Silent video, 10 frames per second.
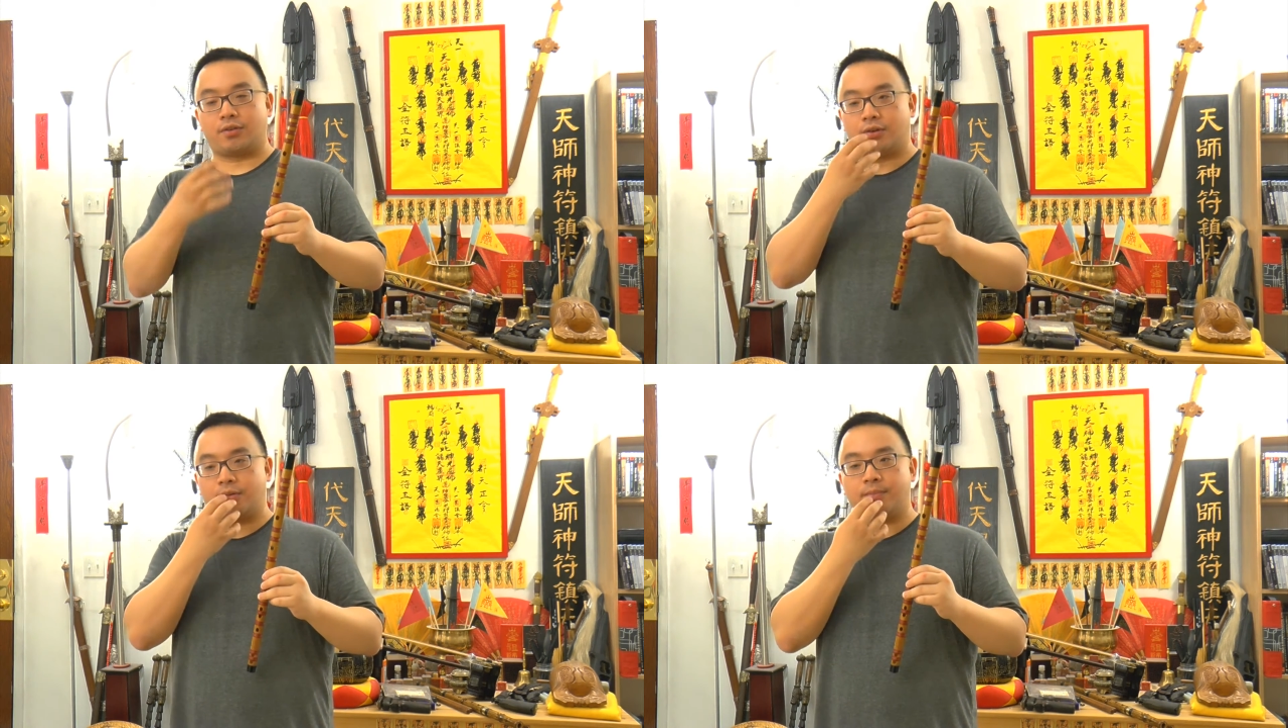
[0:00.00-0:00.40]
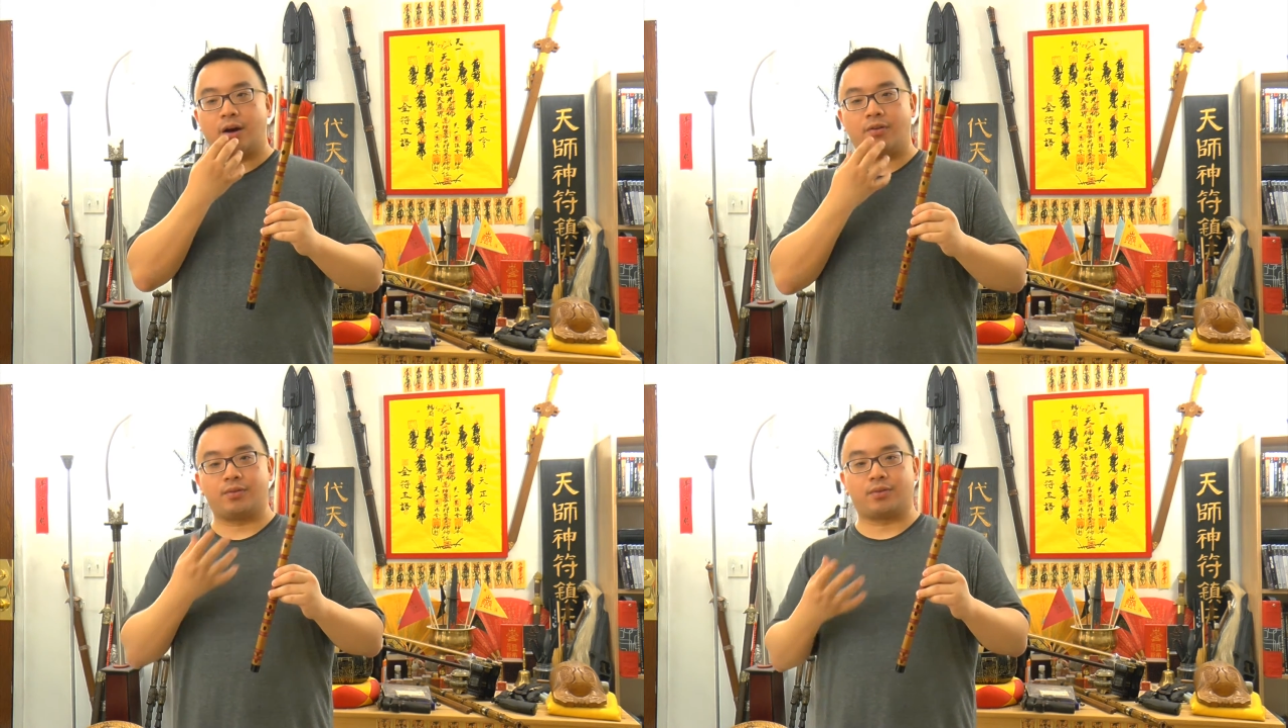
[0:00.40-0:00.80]
your
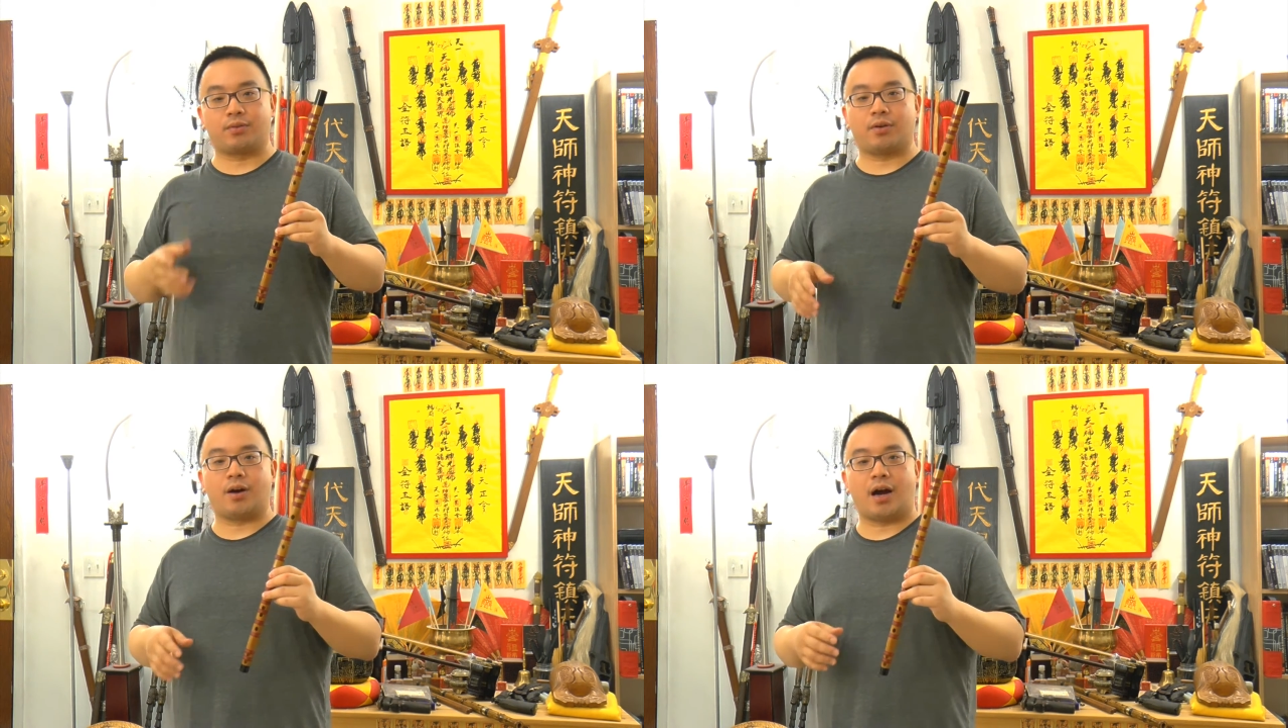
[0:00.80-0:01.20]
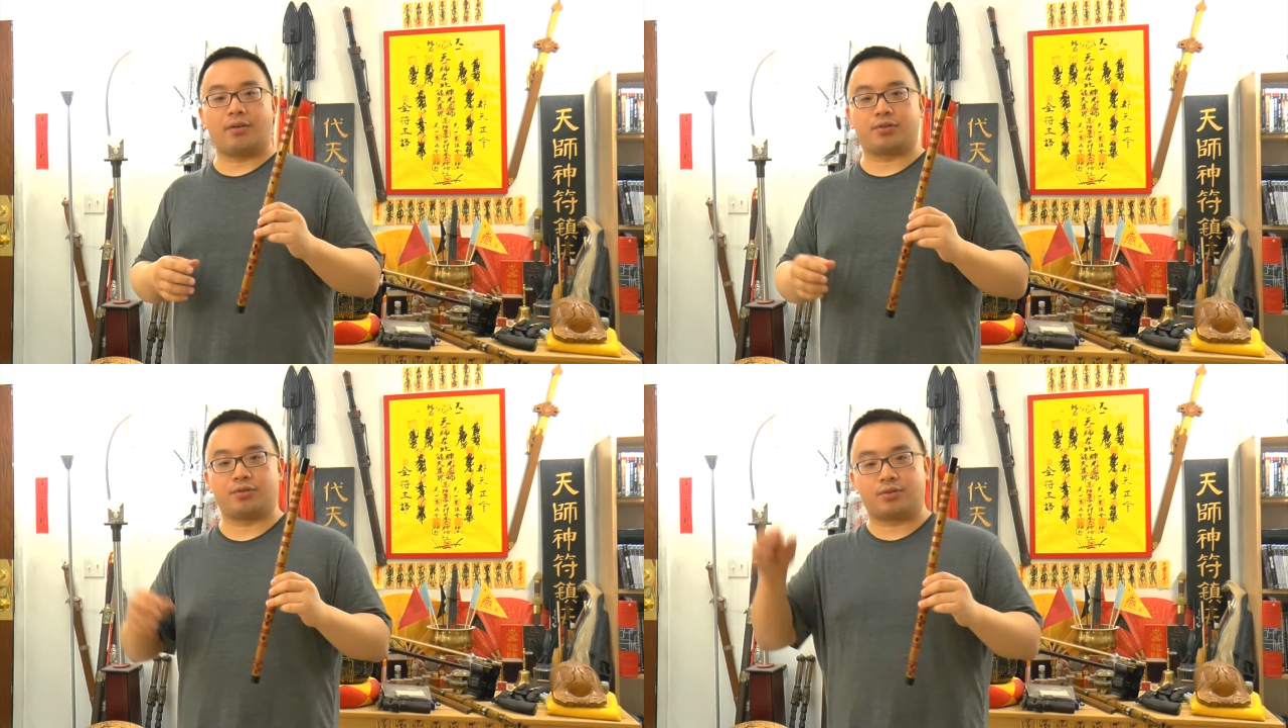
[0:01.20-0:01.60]
mouth don't know
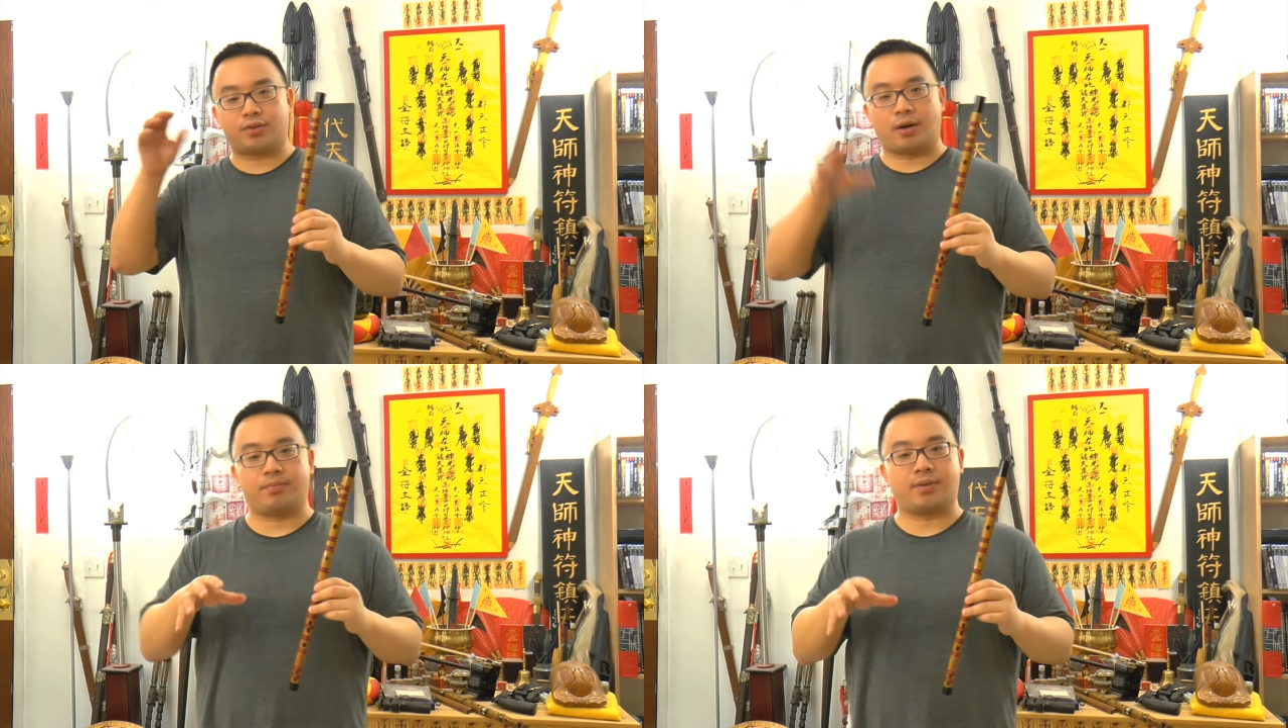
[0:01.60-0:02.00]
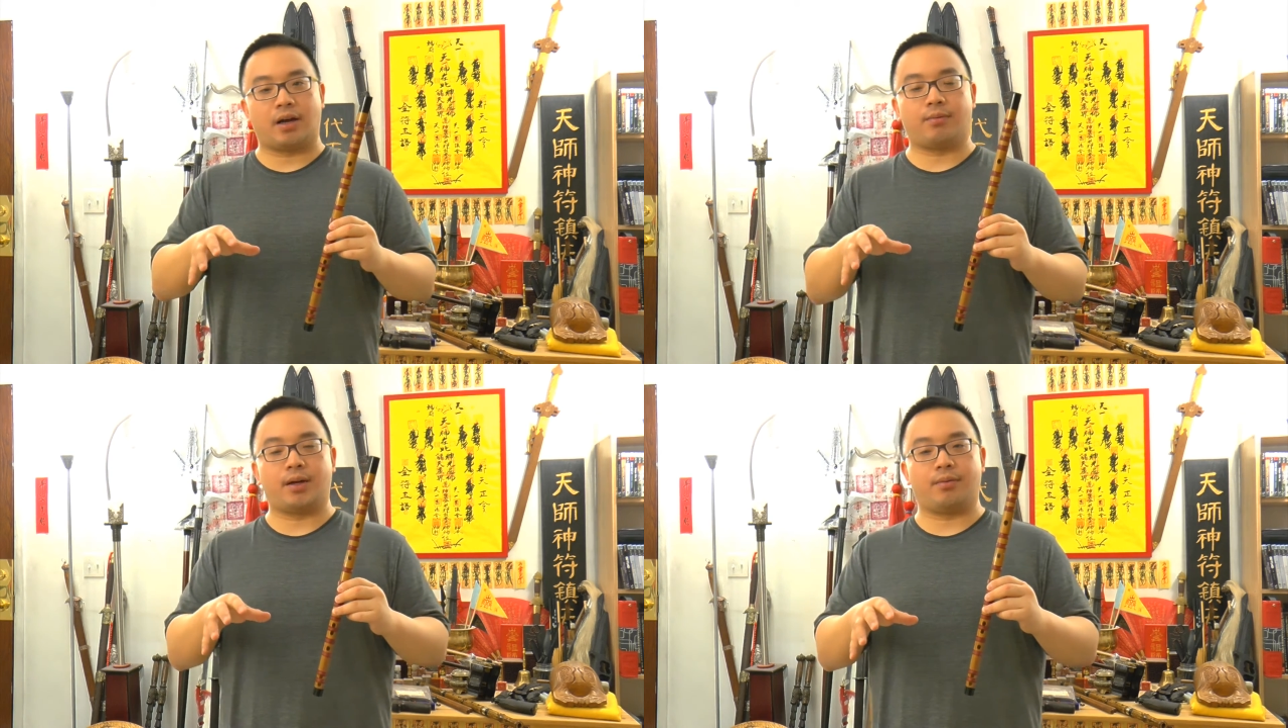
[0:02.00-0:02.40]
how to jump
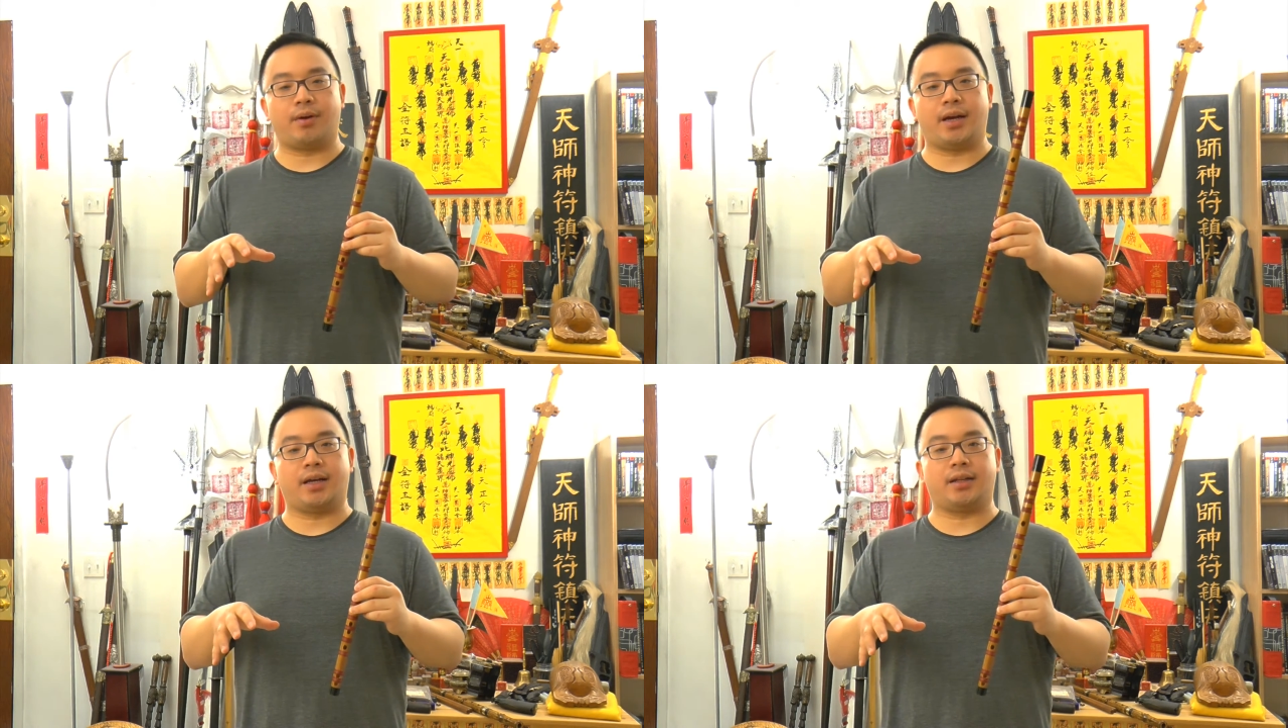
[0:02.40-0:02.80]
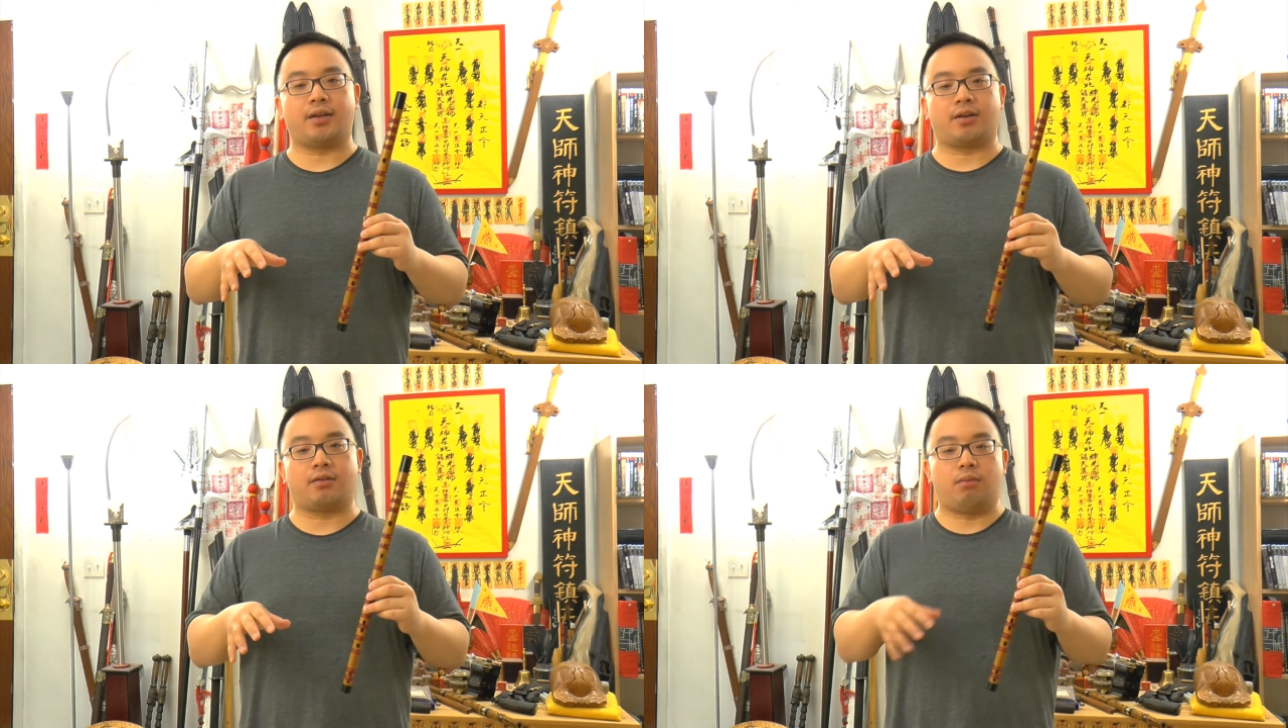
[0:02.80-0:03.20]
down right away, and then
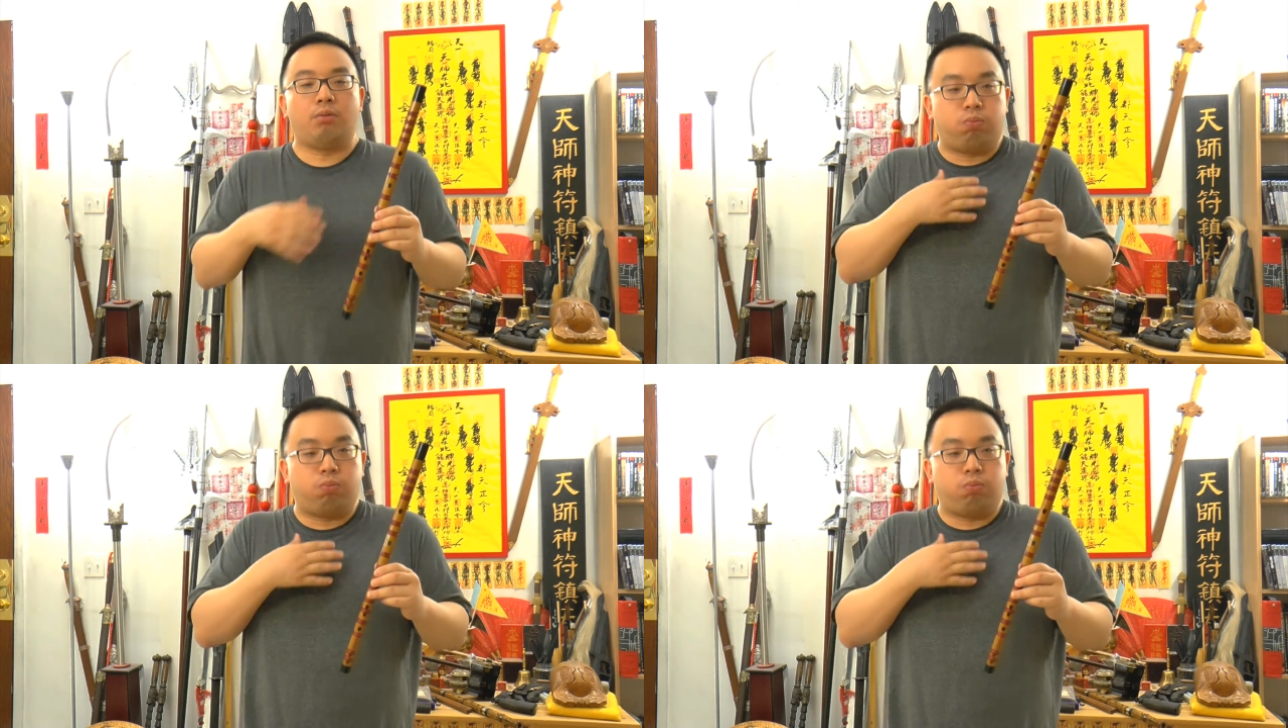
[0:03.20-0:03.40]
you go